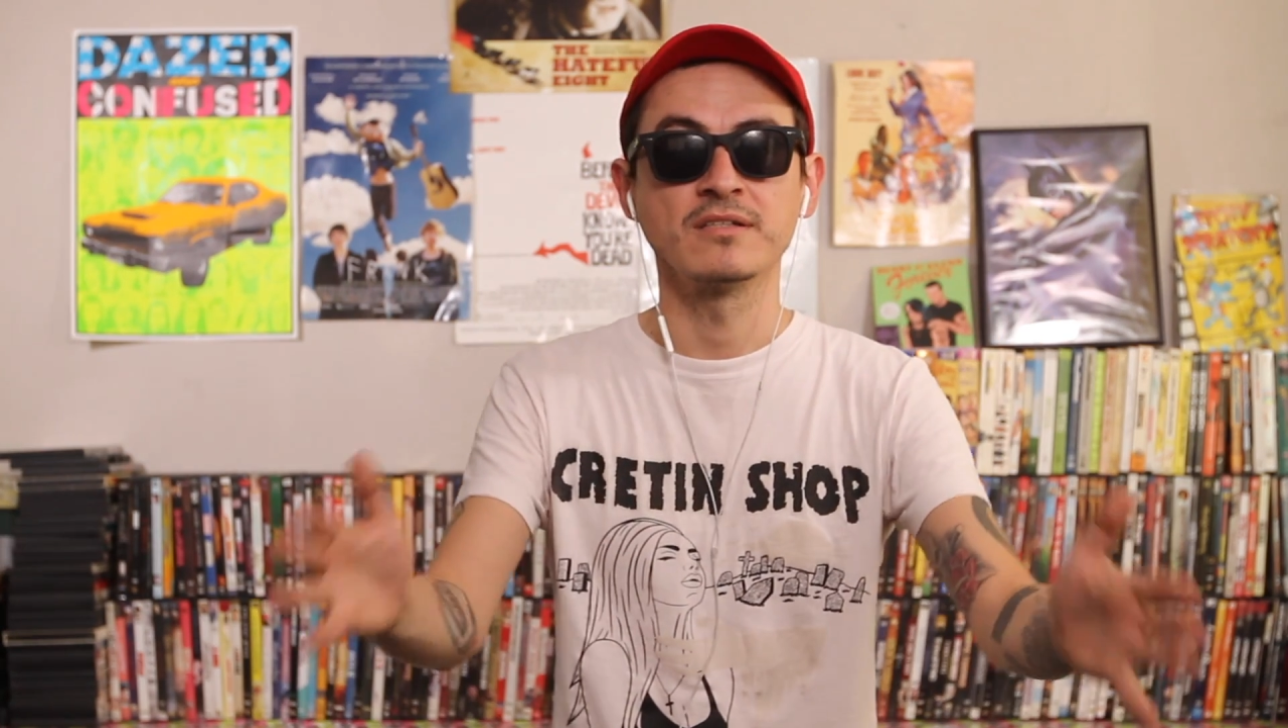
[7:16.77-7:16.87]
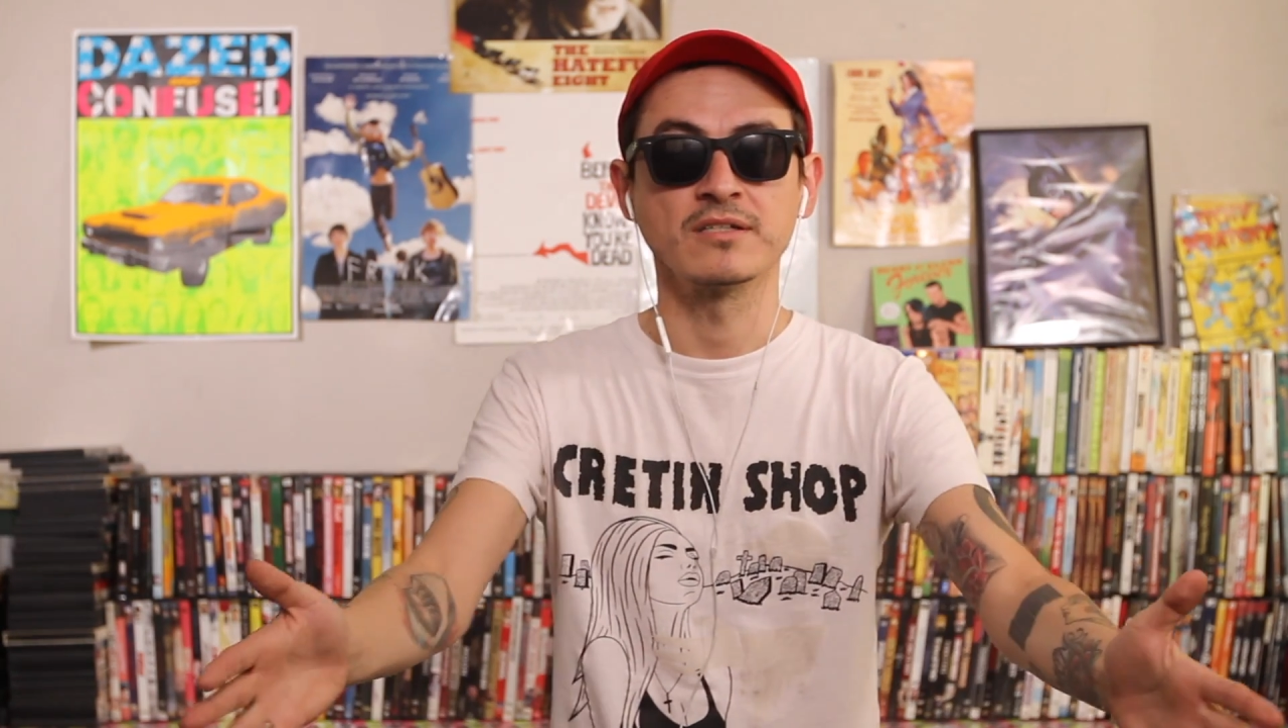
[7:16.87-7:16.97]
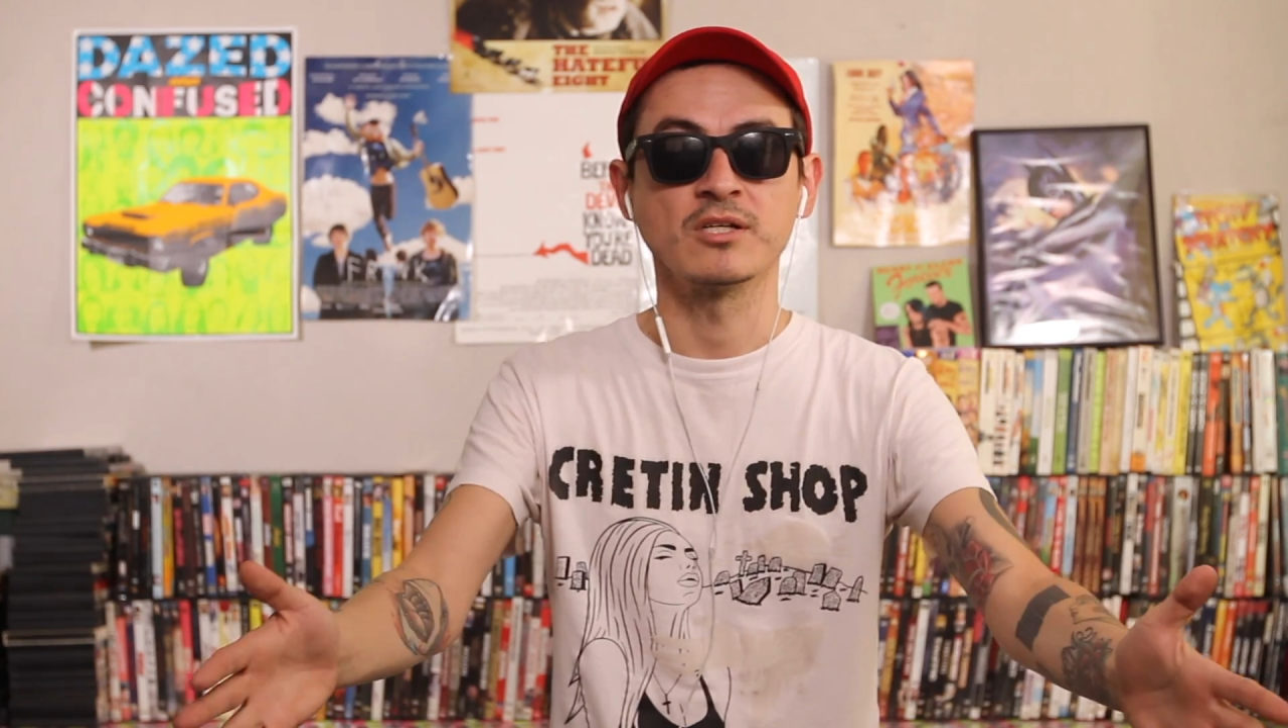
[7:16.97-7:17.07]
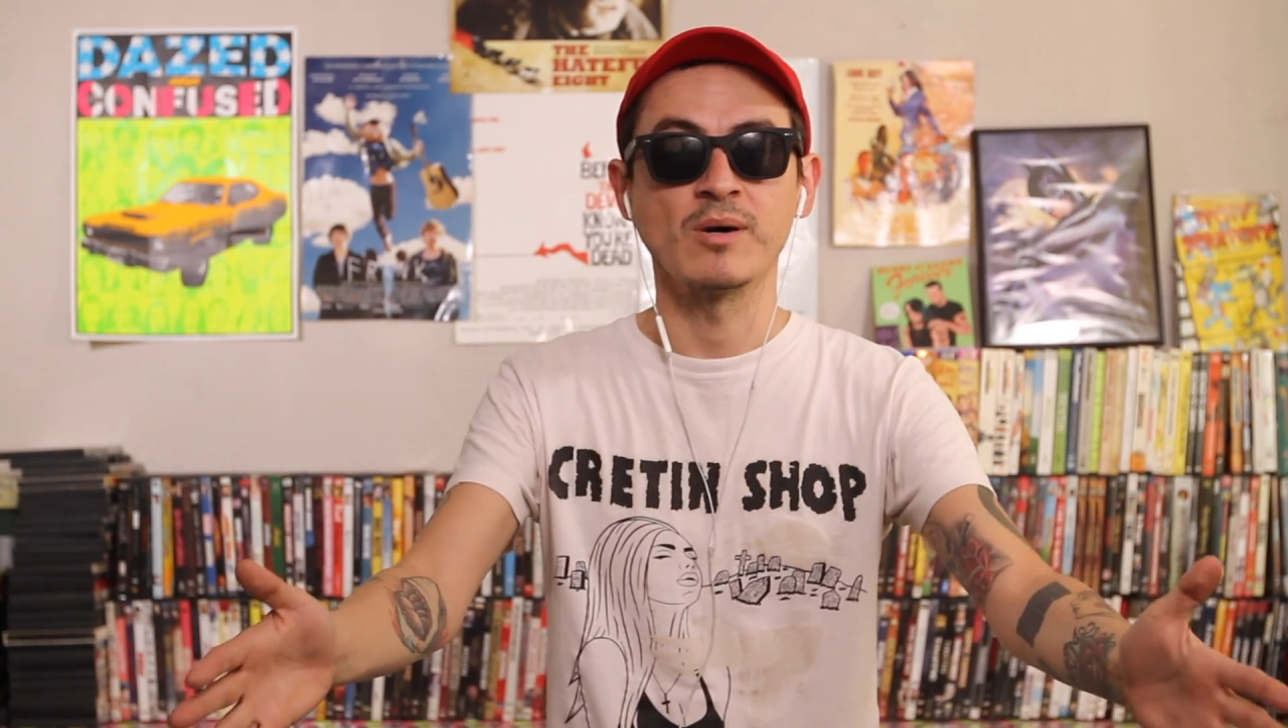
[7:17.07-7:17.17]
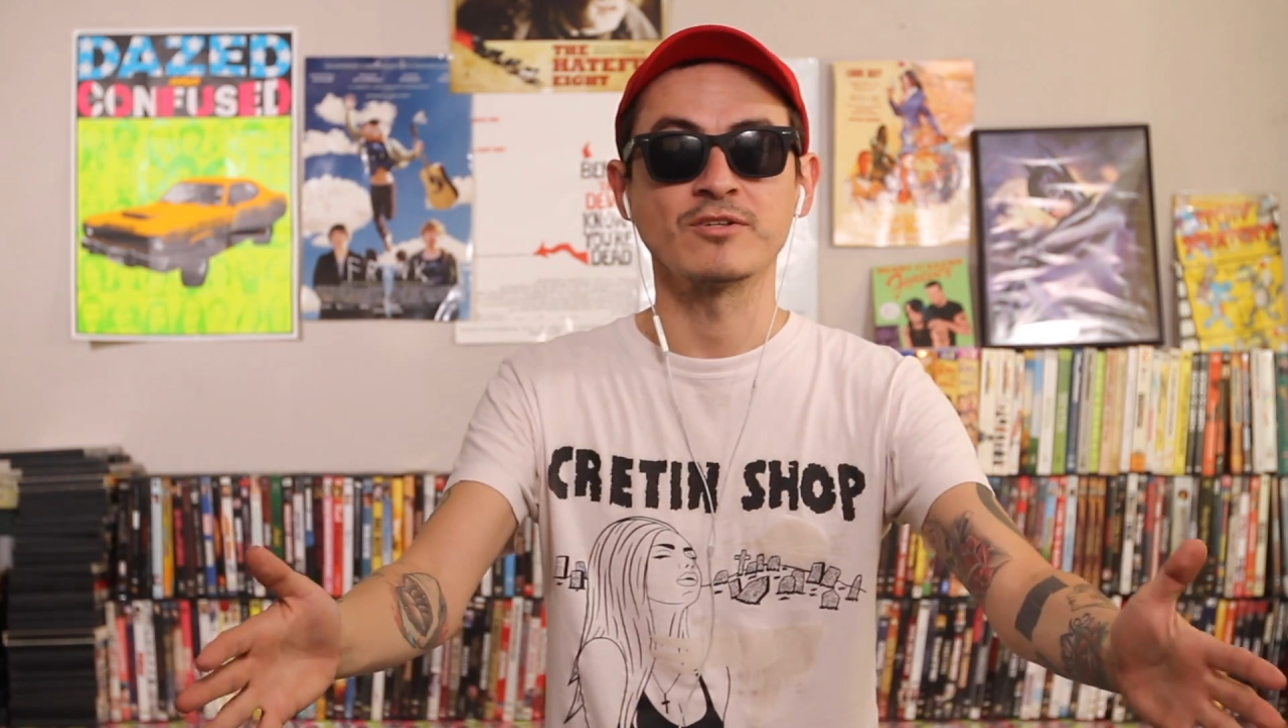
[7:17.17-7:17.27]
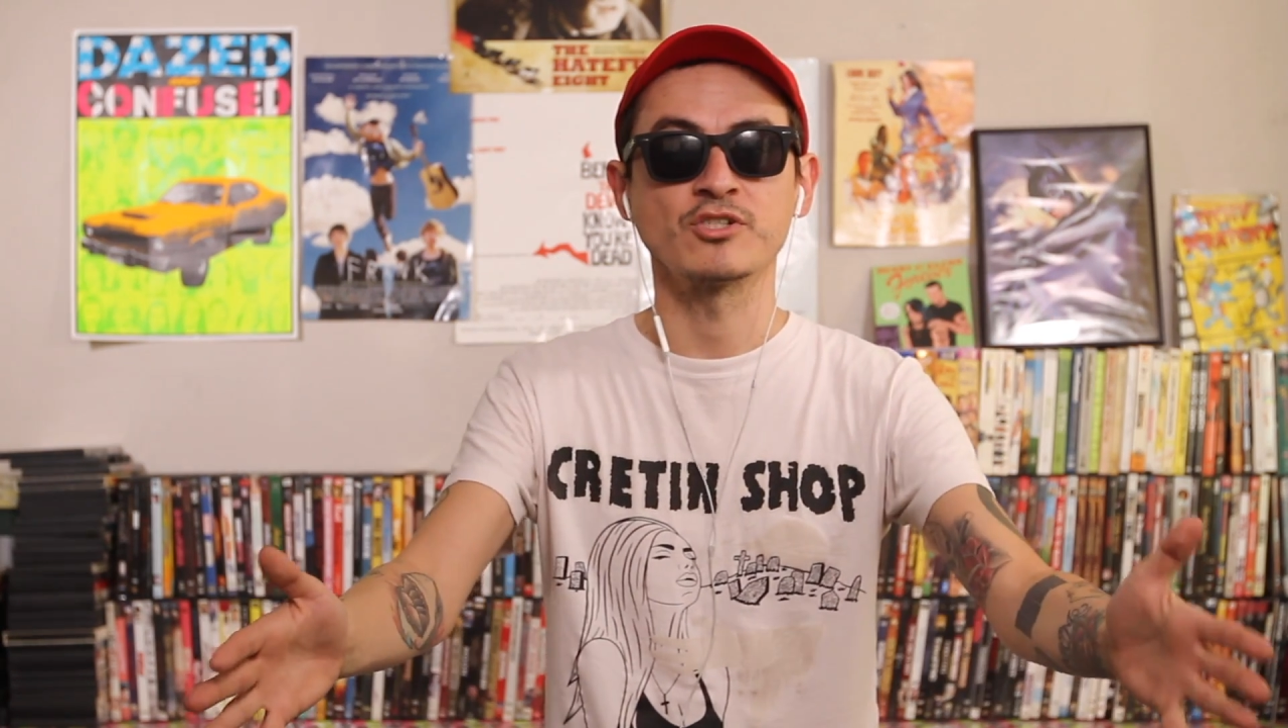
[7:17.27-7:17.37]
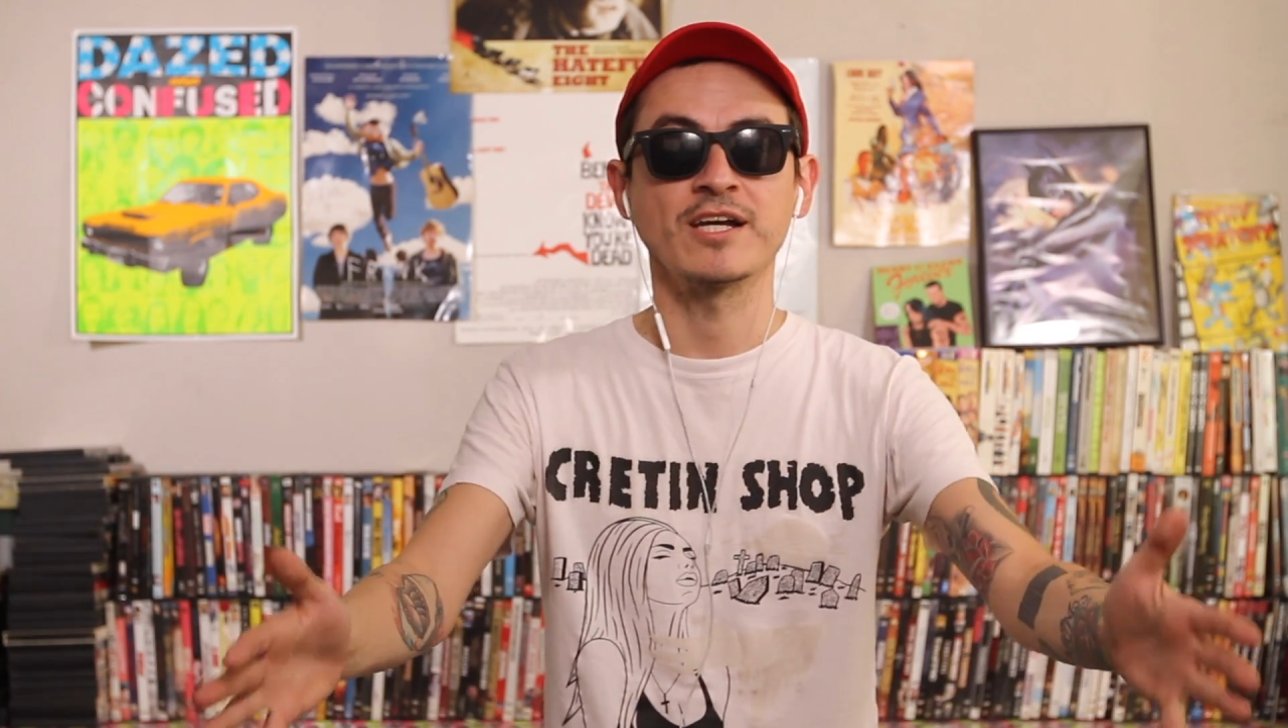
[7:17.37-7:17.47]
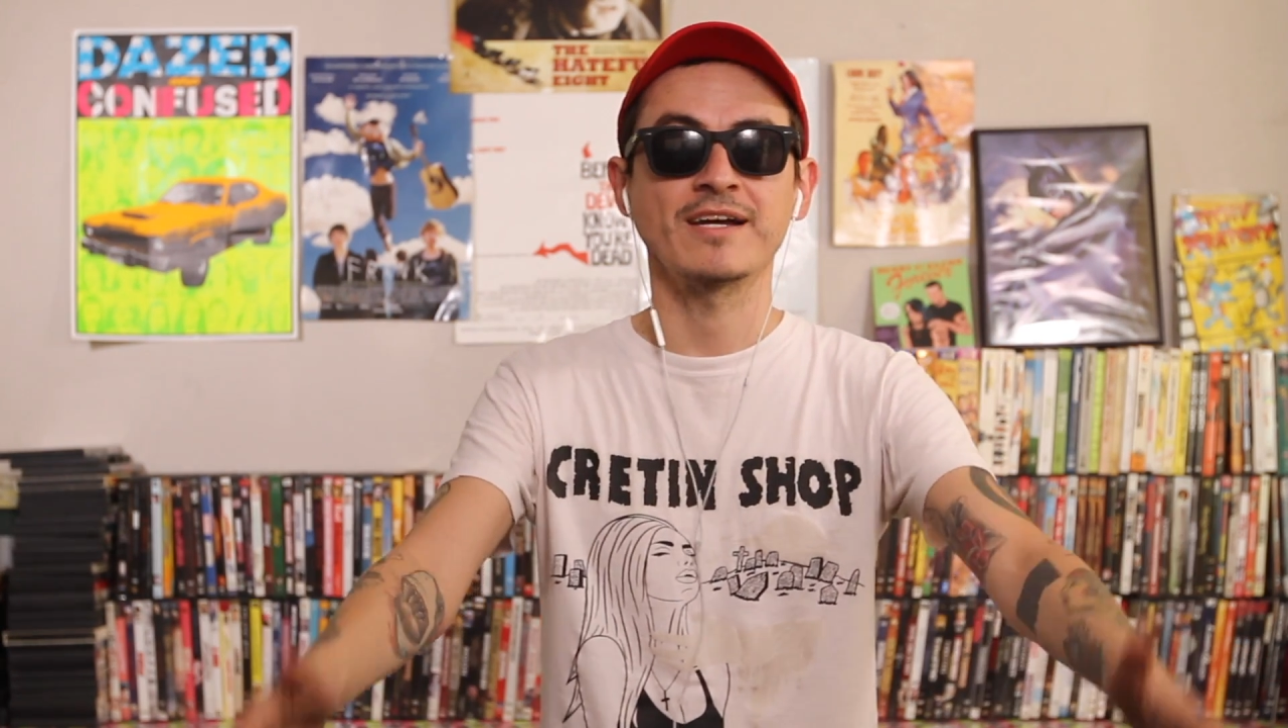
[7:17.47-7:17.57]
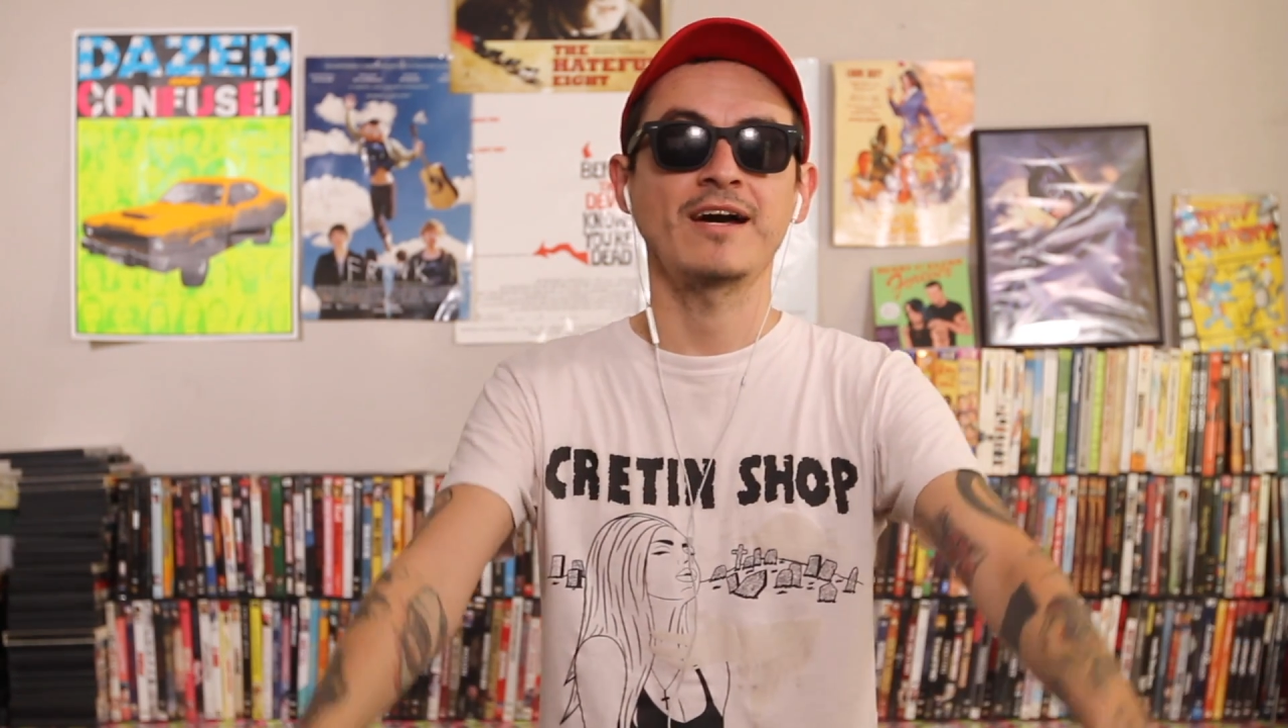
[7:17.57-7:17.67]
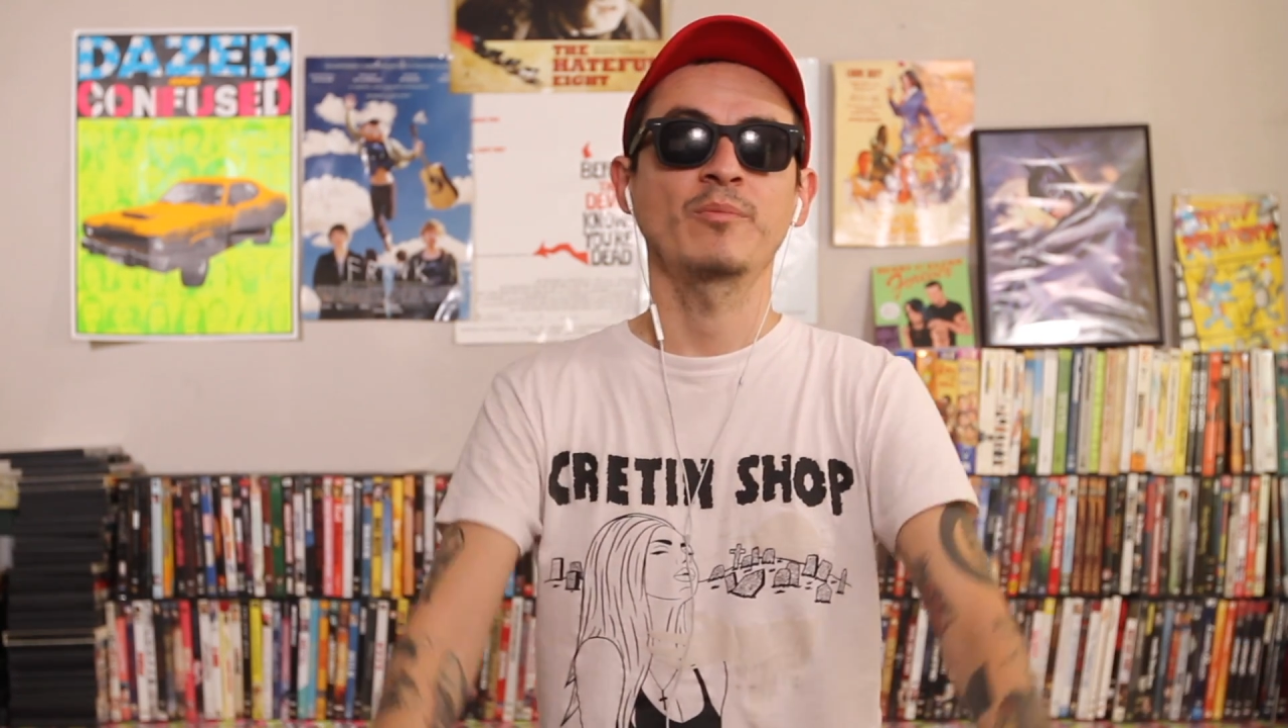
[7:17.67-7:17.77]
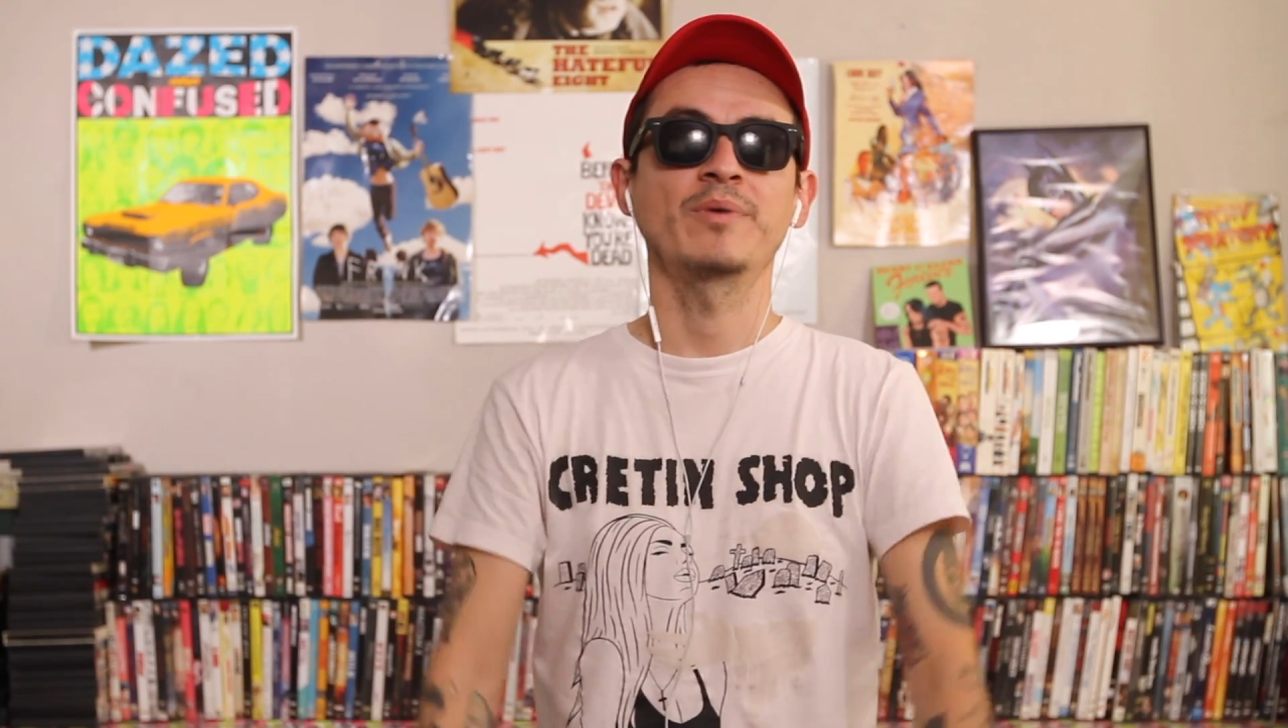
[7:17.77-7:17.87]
Go out and check out